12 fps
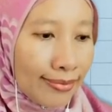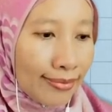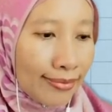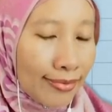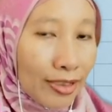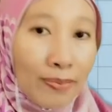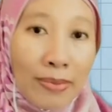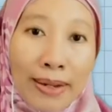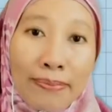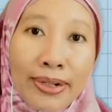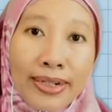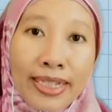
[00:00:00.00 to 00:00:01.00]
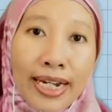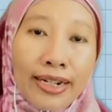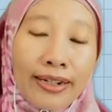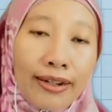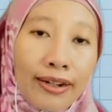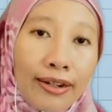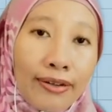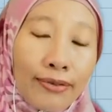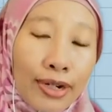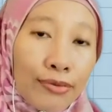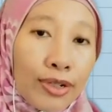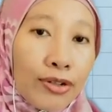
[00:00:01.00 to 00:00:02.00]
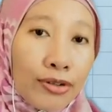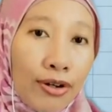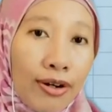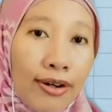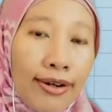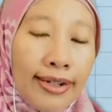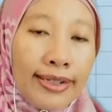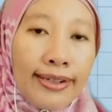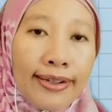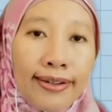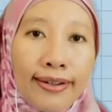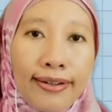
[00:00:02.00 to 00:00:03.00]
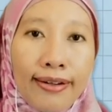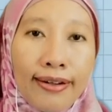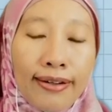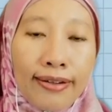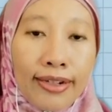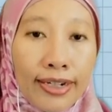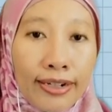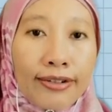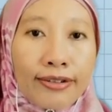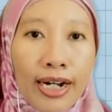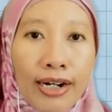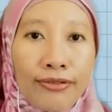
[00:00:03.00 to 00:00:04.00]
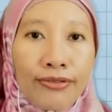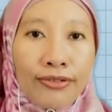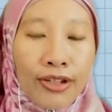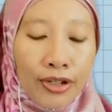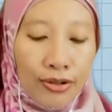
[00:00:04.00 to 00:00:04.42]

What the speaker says: Remember that when we draw a linear graph,